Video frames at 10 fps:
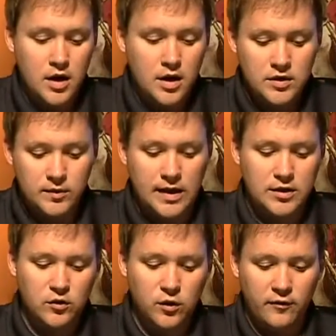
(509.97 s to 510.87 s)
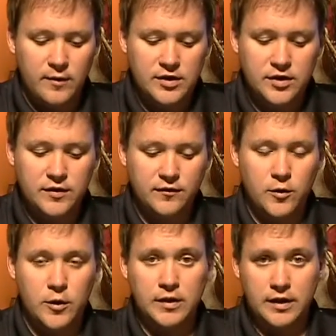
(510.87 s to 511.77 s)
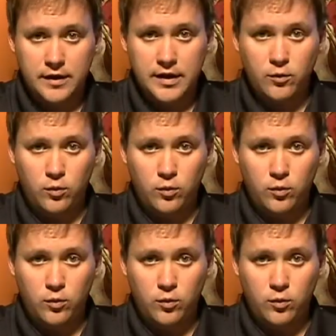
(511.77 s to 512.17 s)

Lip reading: So we had 12 measures for lyric